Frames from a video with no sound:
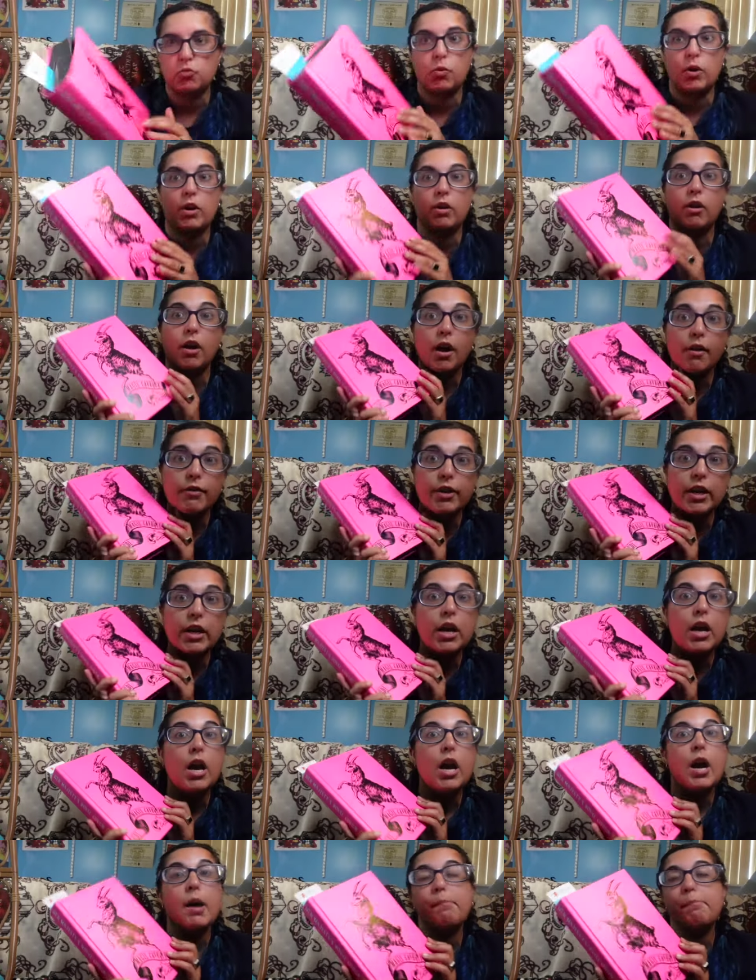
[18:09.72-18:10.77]
Royal Coven
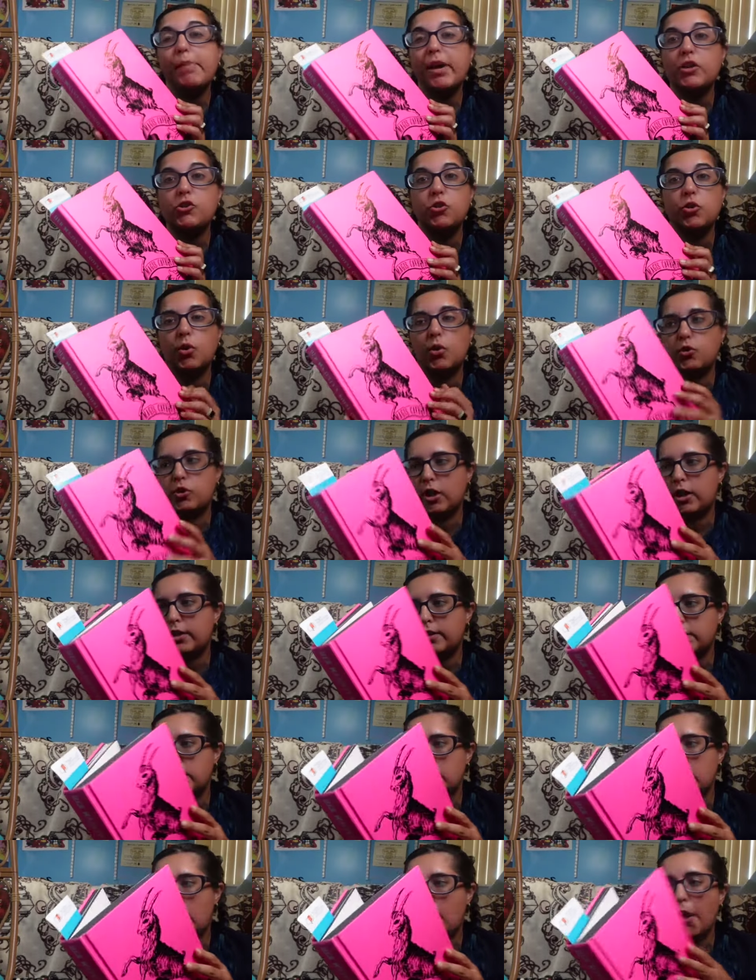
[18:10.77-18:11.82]
by Juno
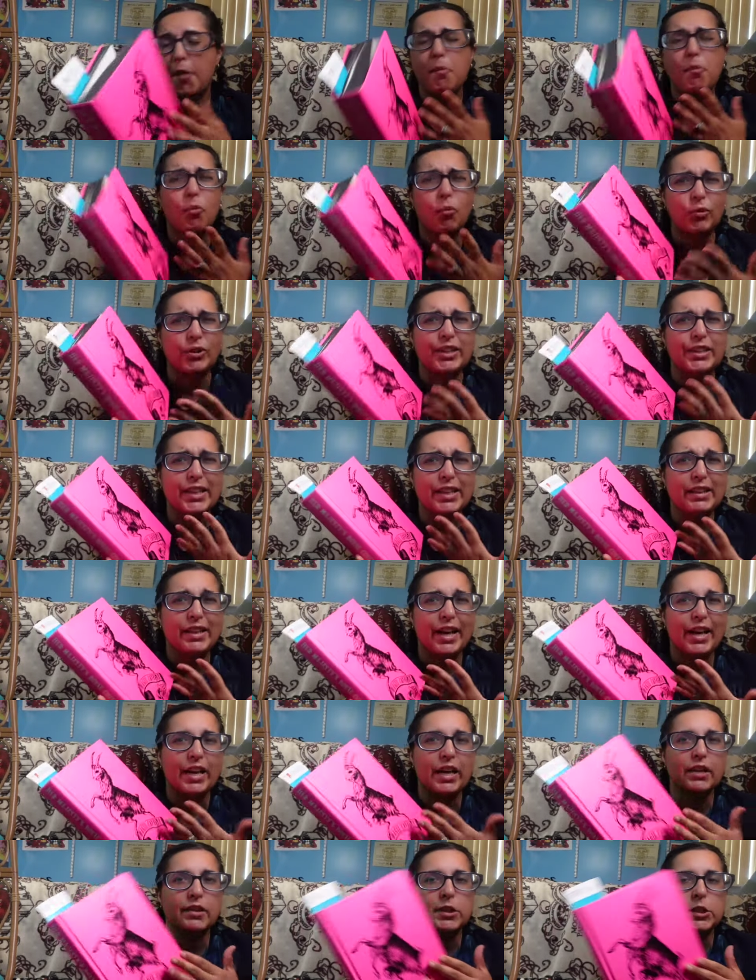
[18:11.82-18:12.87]
Dawson. I'm really
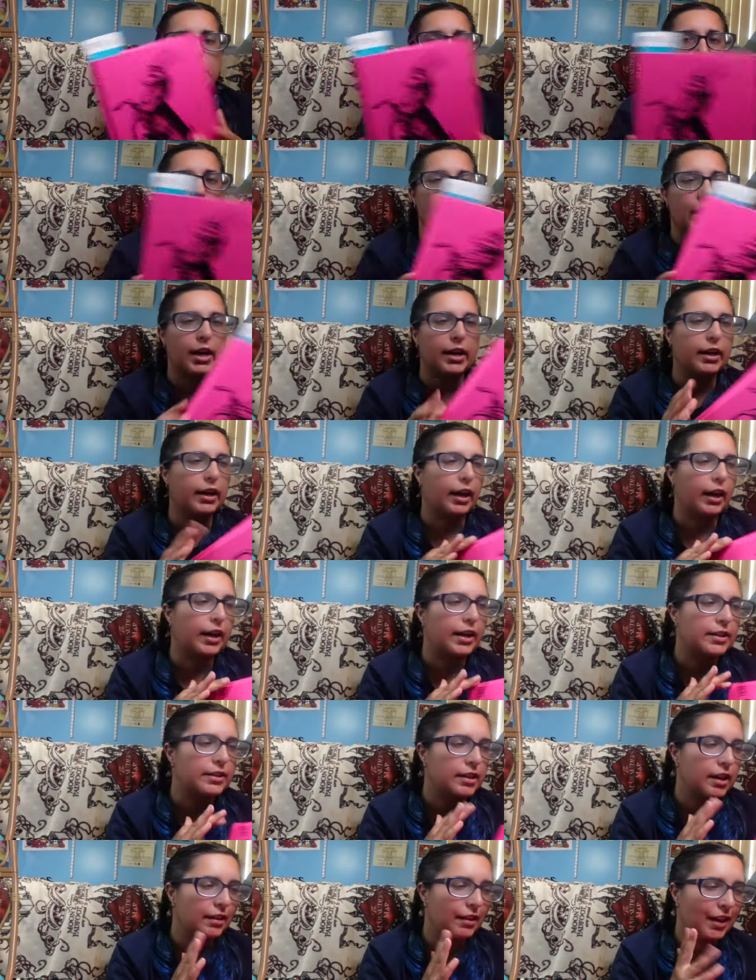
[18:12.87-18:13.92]
liking this book. Again, I
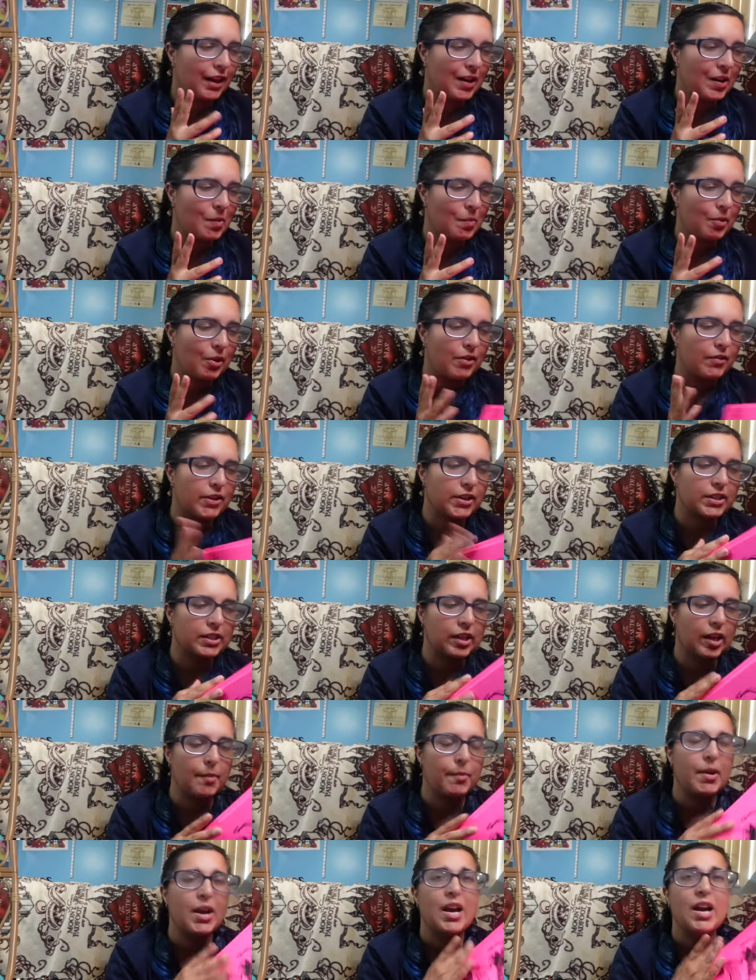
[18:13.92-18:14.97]
said like in a previous
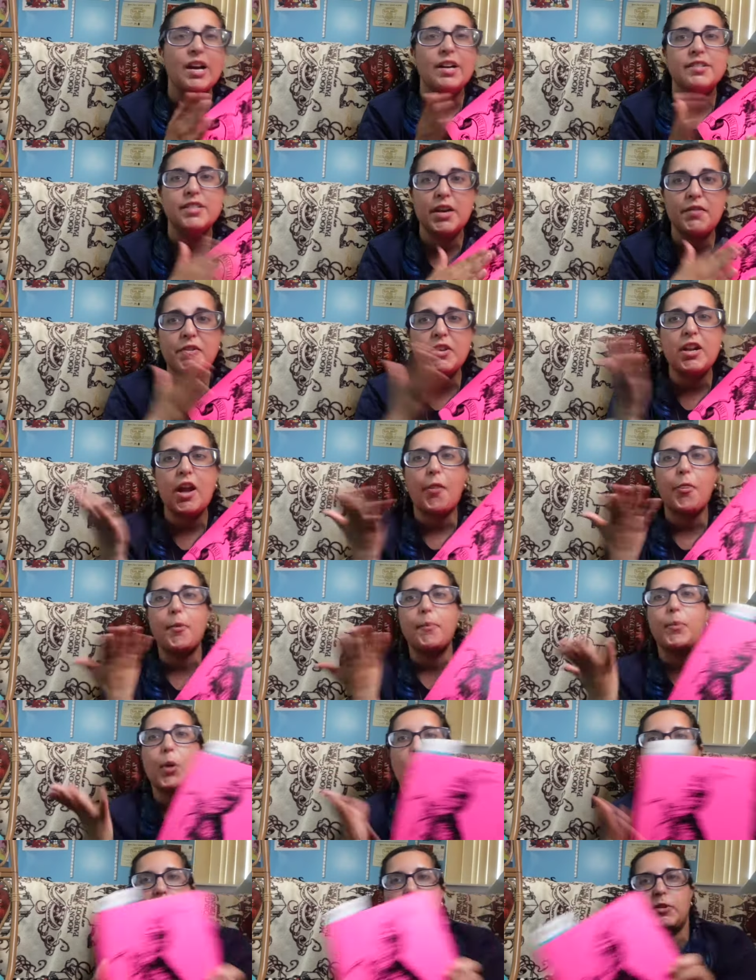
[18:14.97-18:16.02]
clip, definitely not the
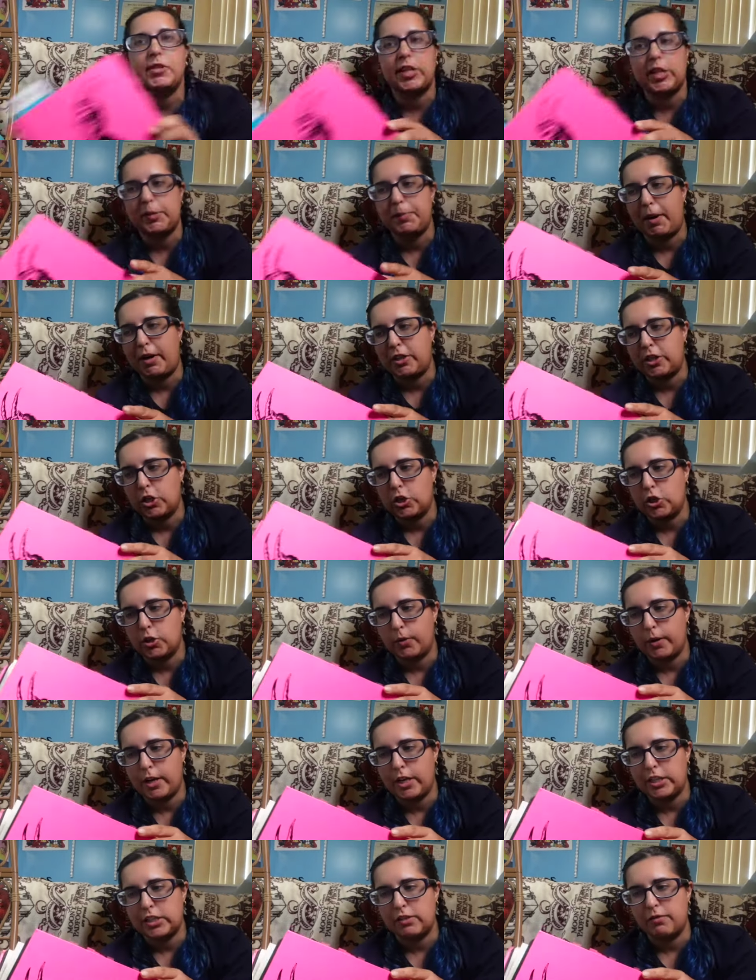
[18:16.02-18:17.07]
book I was expecting to
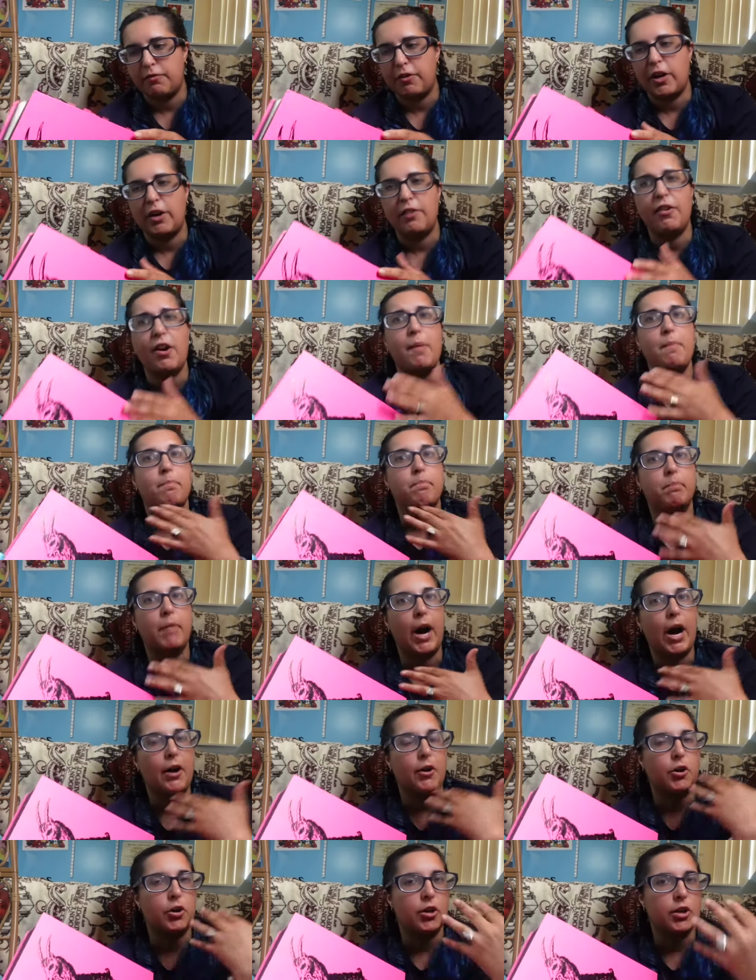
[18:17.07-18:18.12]
read. It's a very, very
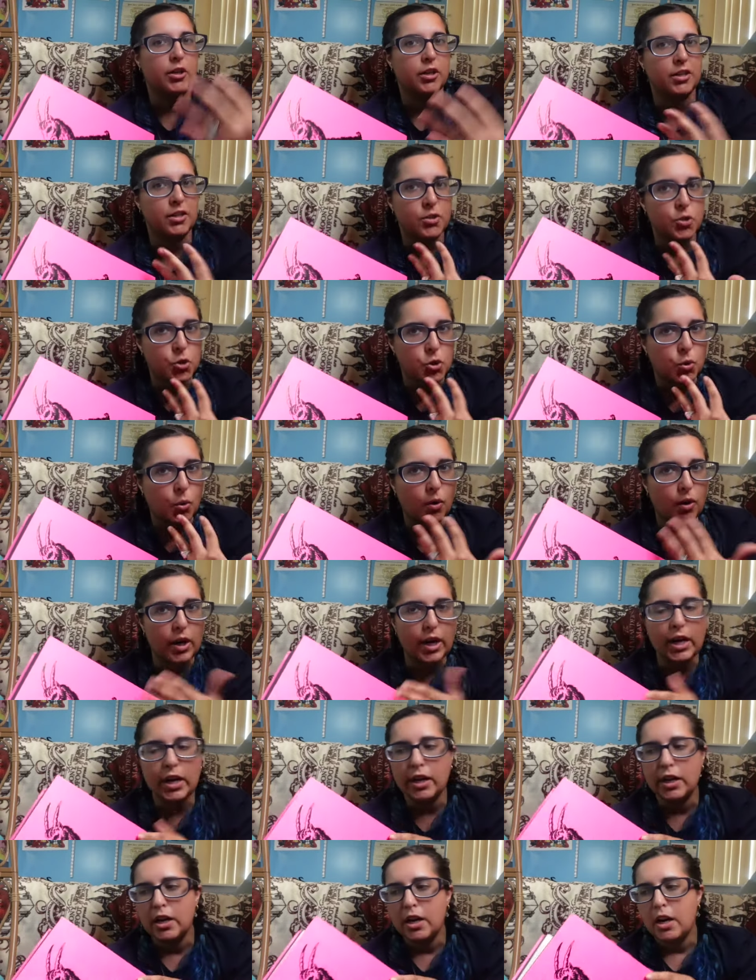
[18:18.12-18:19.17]
modern
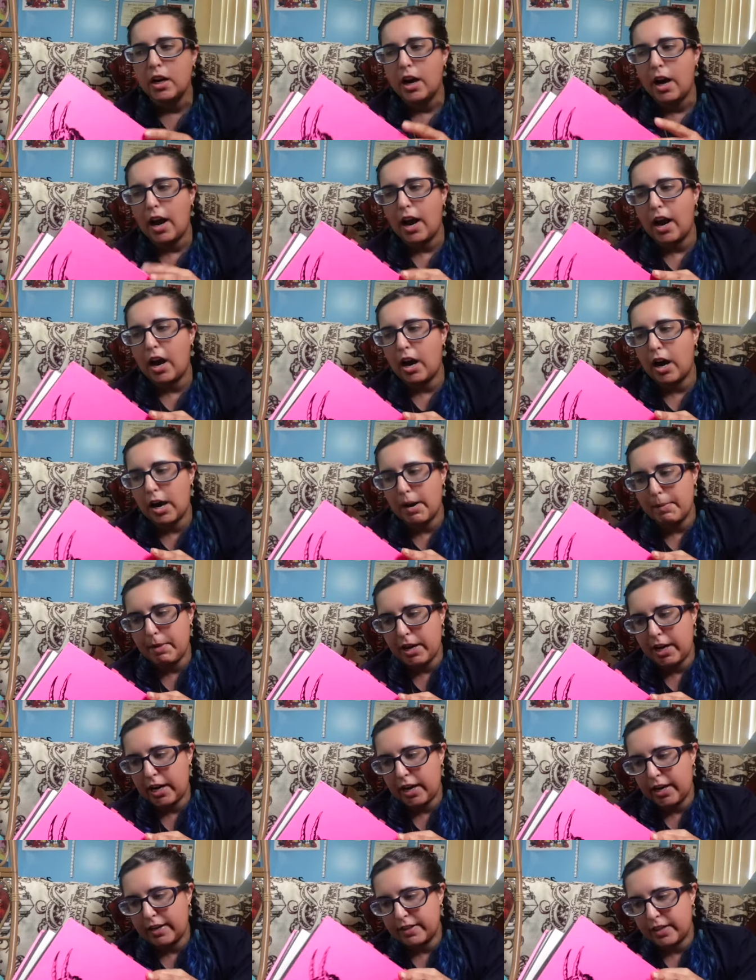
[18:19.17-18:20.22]
story, um, and
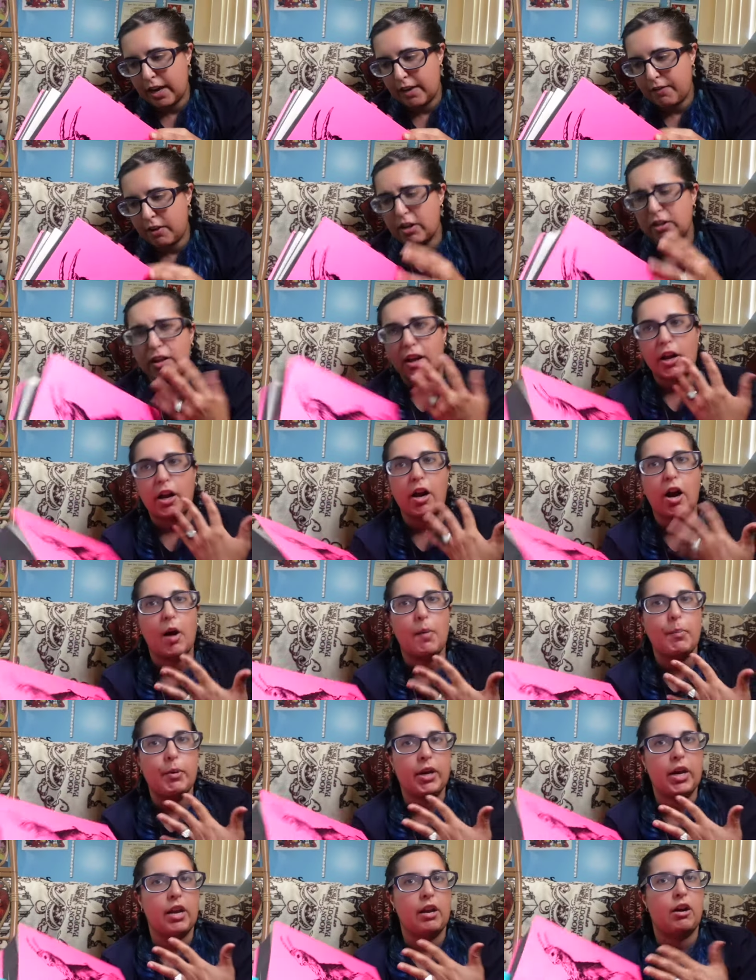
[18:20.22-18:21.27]
it has having a lot of
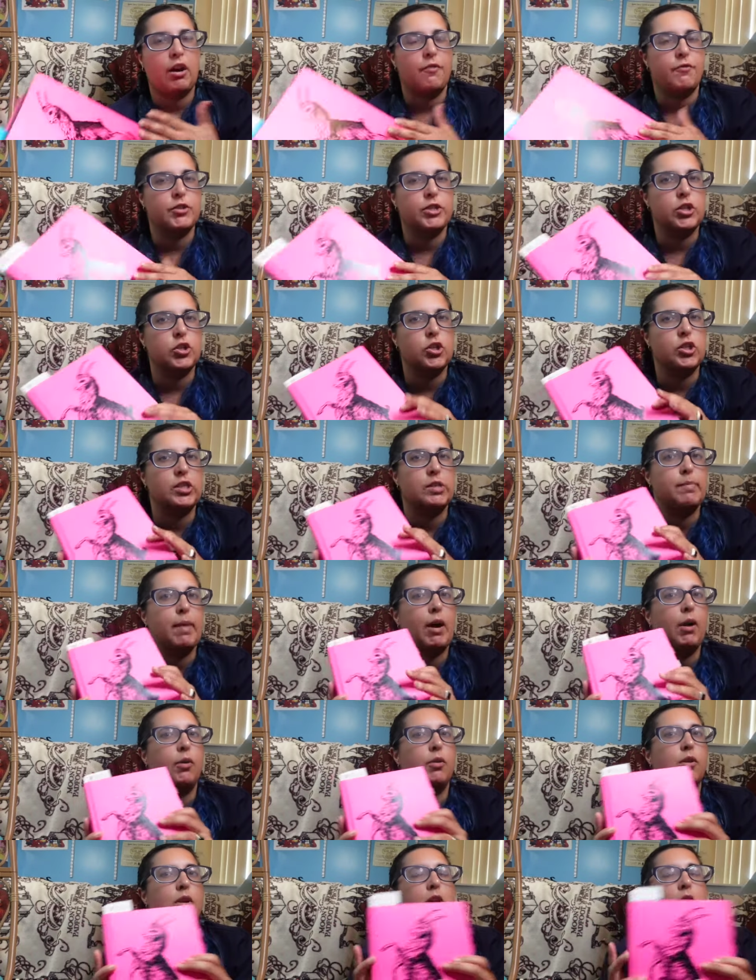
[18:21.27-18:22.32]
complicated conversations about